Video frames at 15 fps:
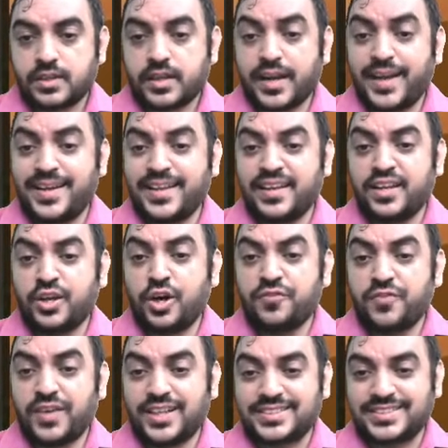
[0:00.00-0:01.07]
criteria
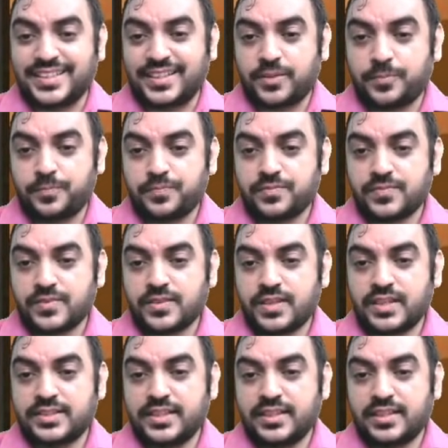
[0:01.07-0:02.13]
of asset
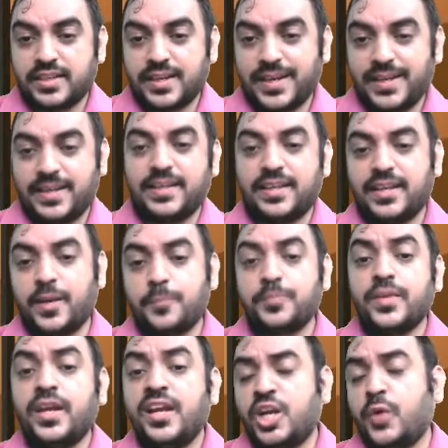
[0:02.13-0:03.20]
asset criteria
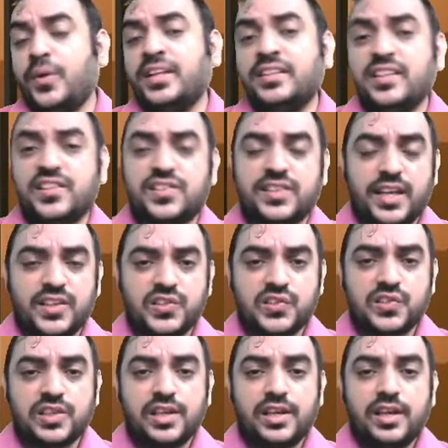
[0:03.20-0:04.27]
now in this
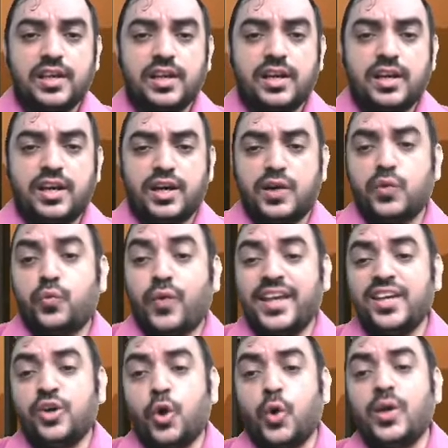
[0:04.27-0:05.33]
case uh,
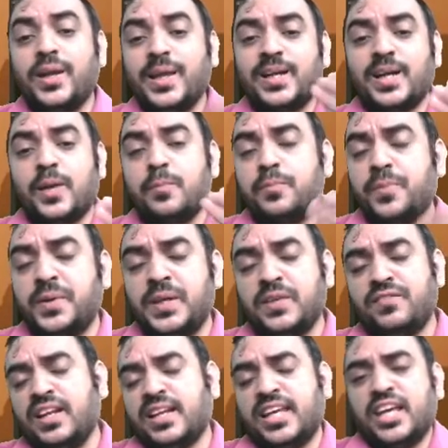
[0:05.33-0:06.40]
why holding company
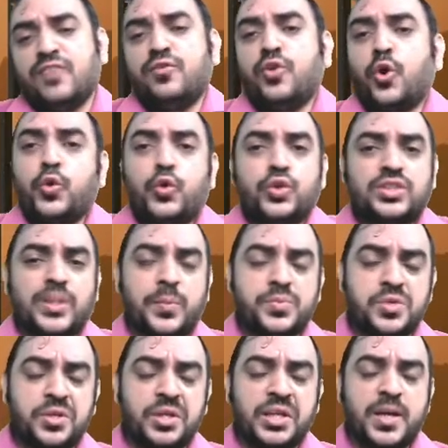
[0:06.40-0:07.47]
will give loan to
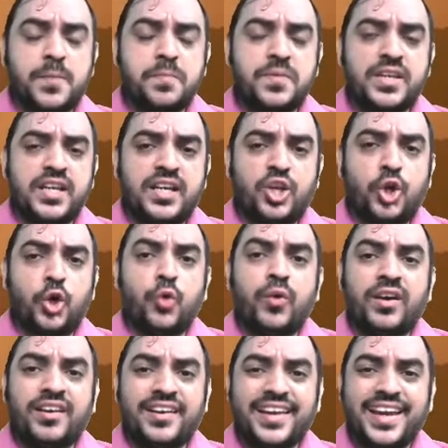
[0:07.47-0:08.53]
subsidiary company at a
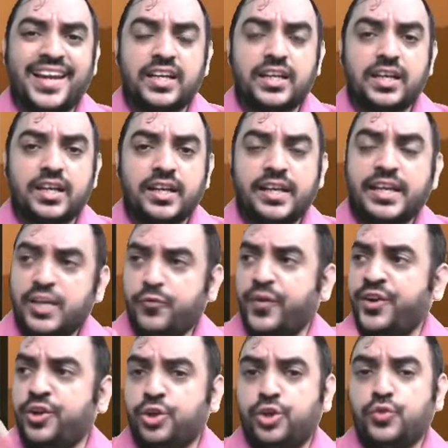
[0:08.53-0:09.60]
lower rate
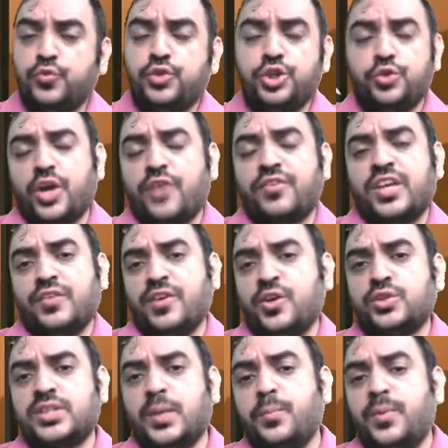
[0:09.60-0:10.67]
when it, you would have given
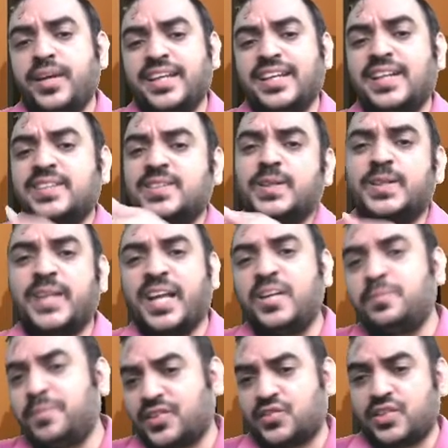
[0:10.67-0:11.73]
to somebody else at a
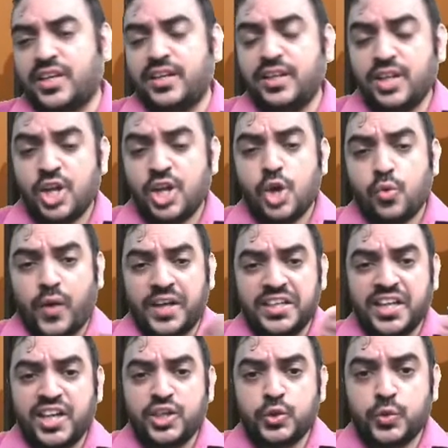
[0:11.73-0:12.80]
10%, why
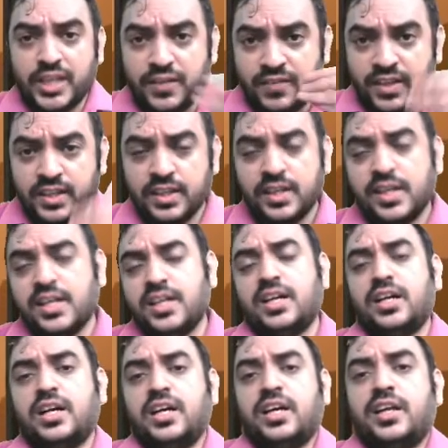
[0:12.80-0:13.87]
are you giving
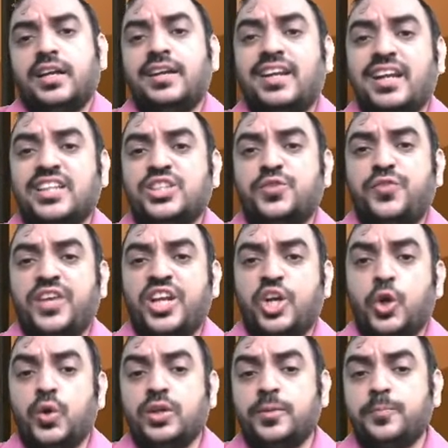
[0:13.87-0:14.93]
uh, interest-free
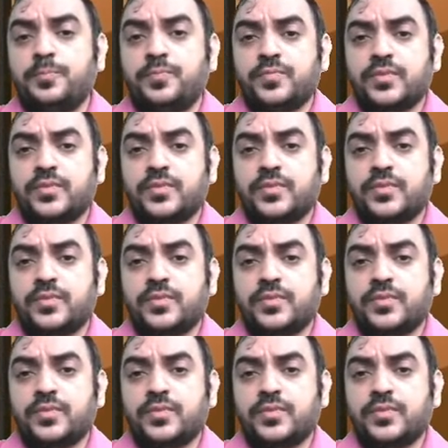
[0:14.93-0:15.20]
loan